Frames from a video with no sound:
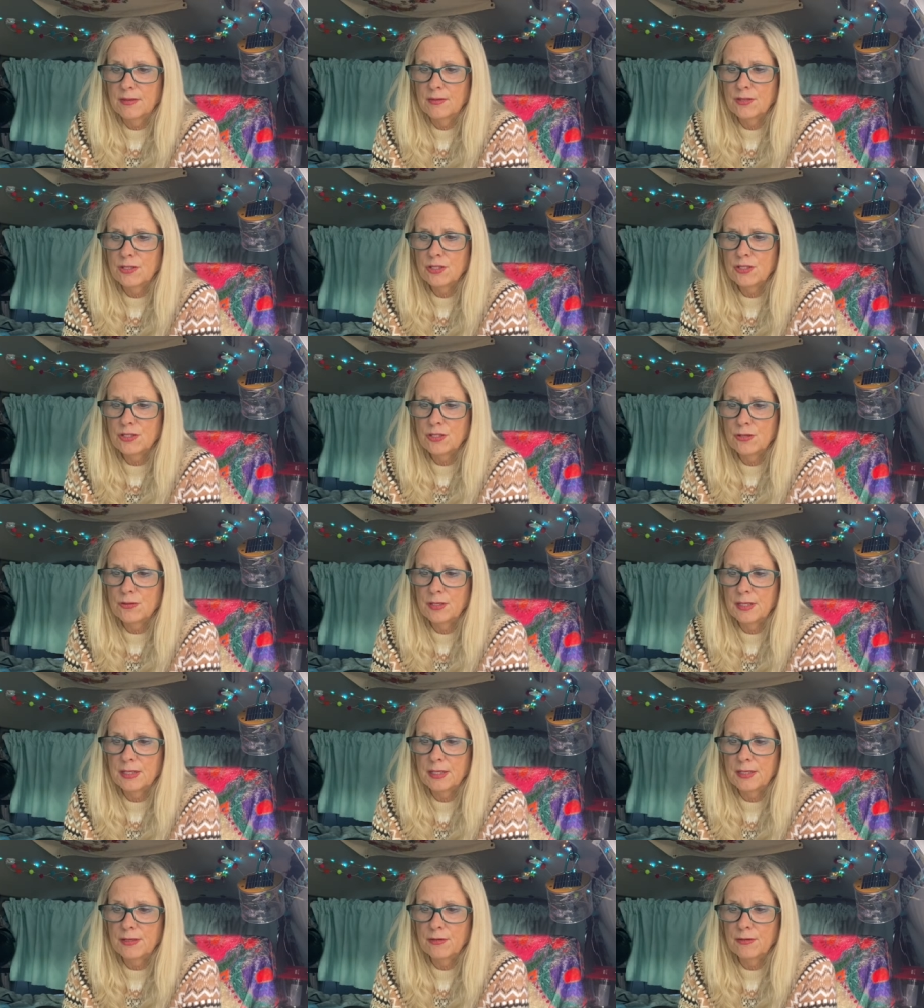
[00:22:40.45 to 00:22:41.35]
This
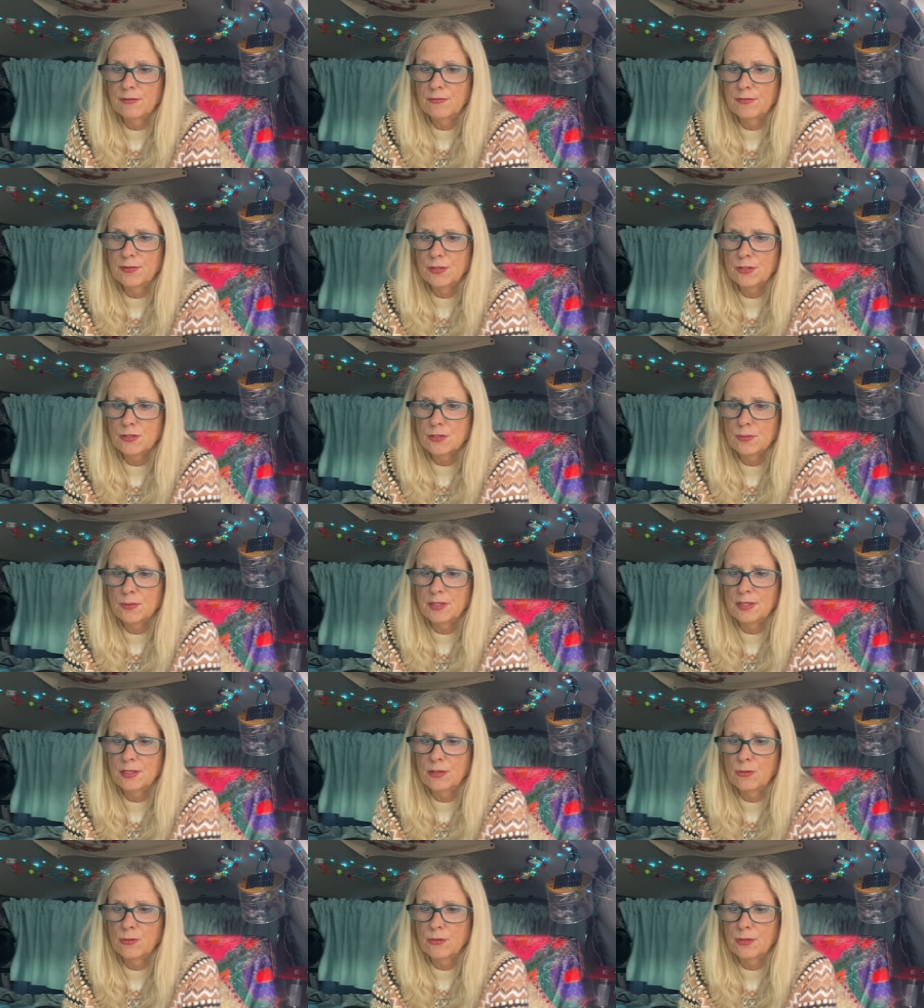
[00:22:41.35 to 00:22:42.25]
unit interferes with
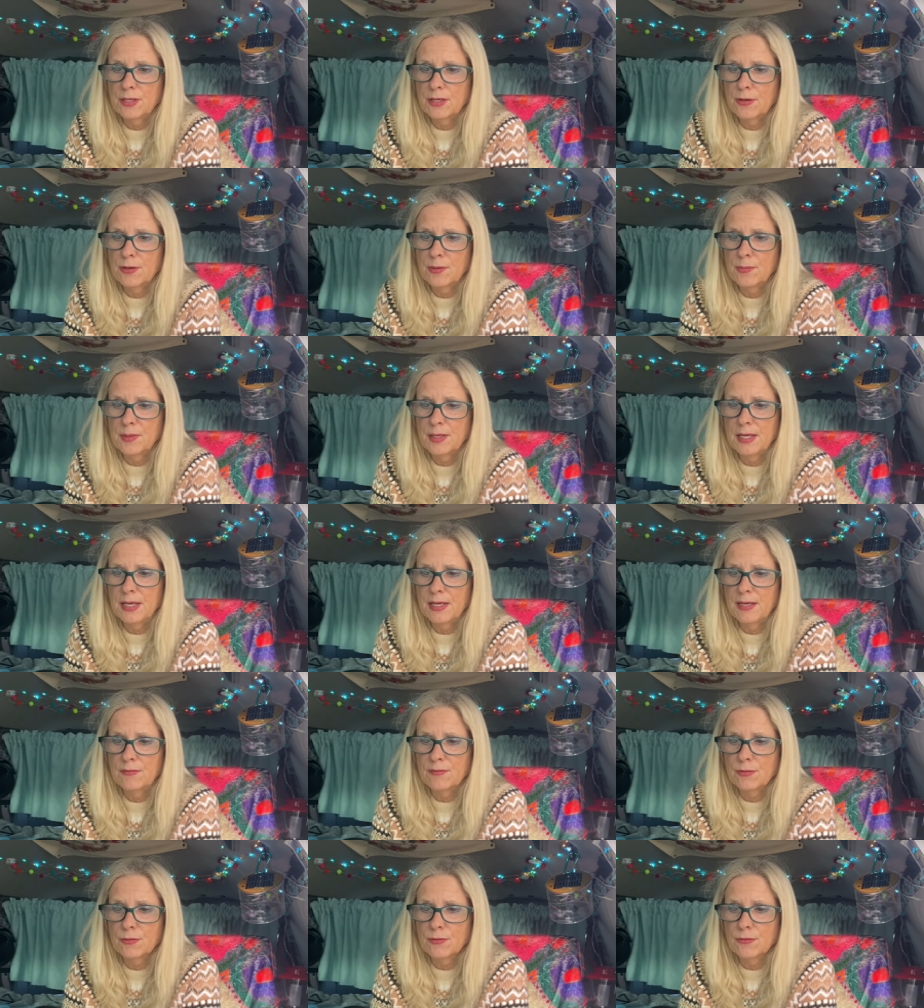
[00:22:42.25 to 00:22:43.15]
the ordinary
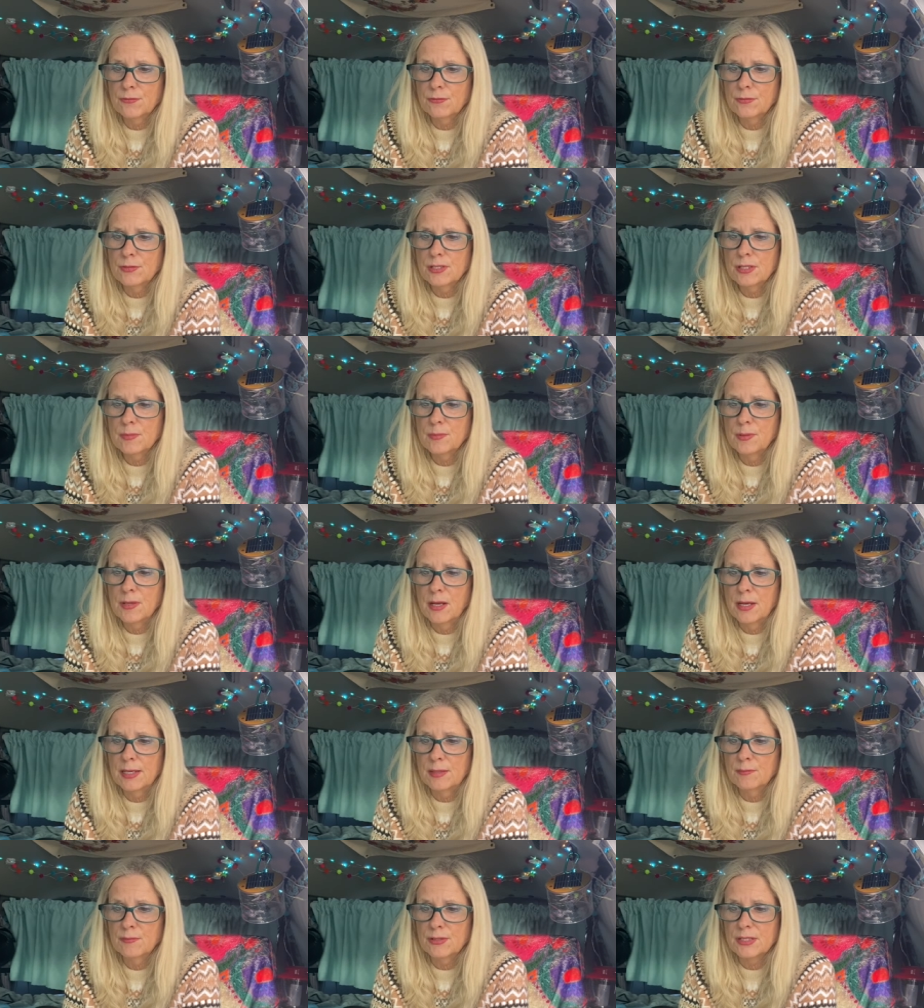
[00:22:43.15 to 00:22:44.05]
behavior through
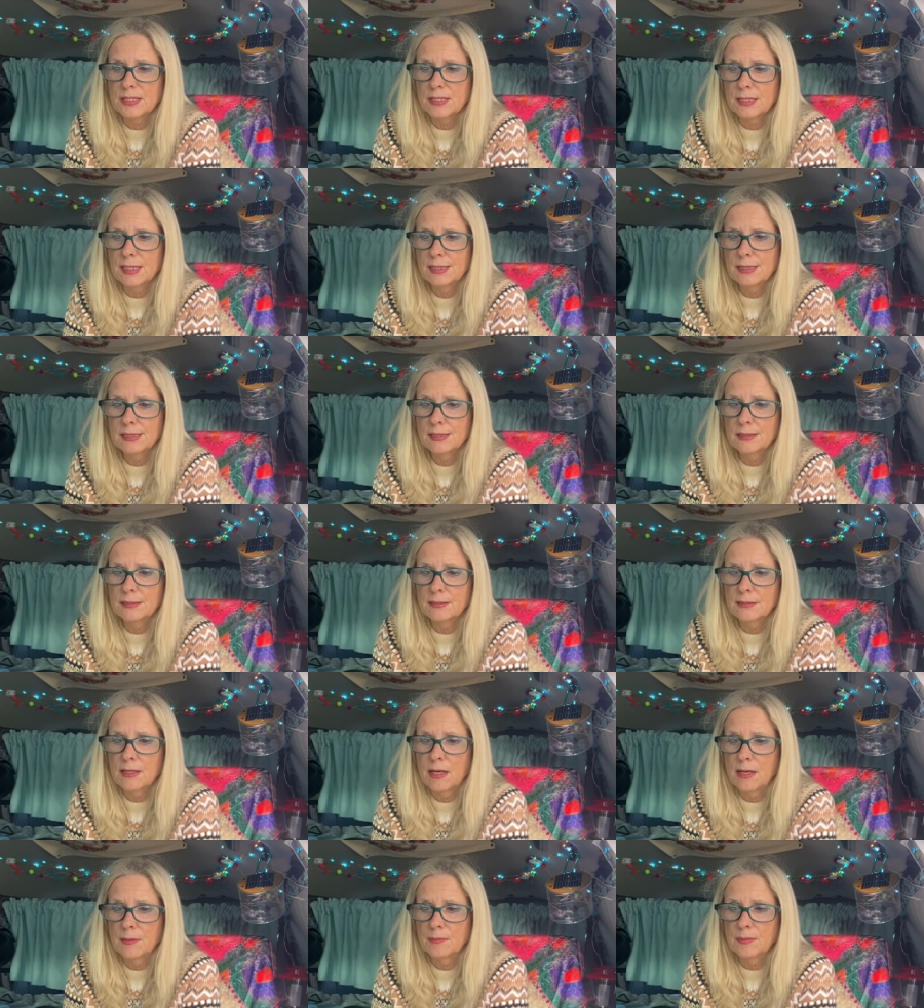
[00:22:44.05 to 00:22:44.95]
supplying precisely
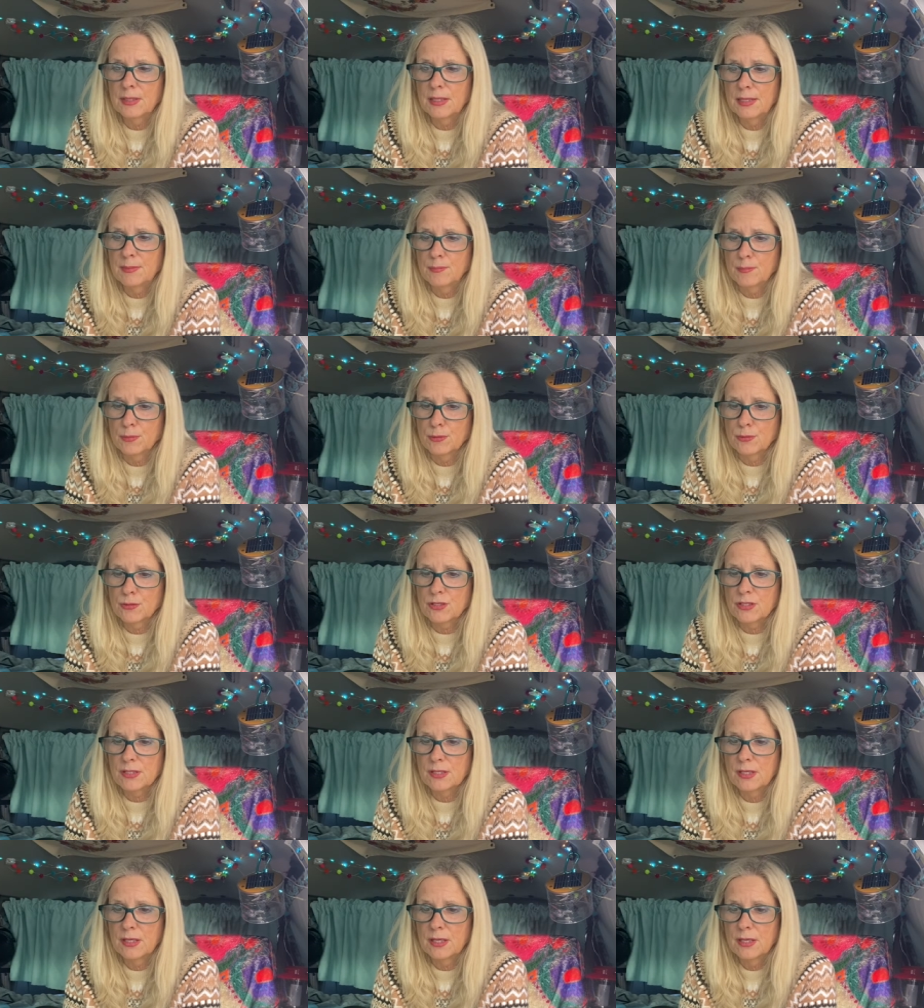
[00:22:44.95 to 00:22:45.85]
timed light
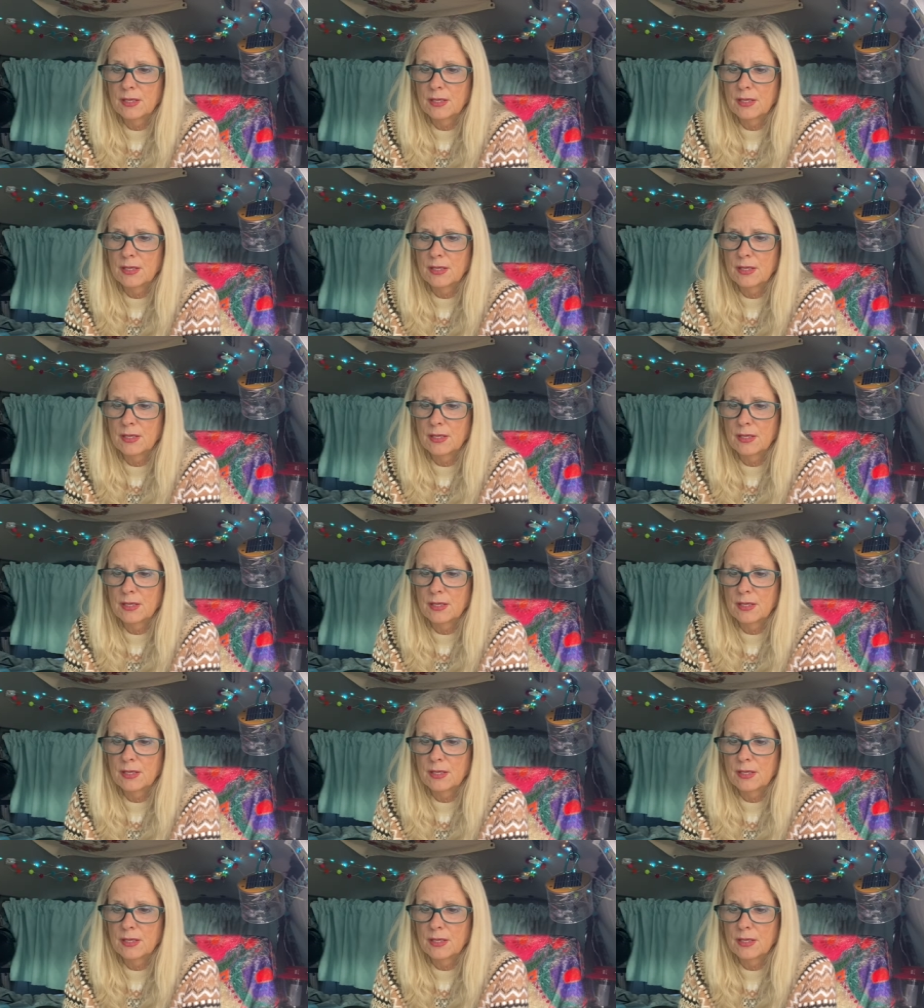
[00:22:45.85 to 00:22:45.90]
bursts.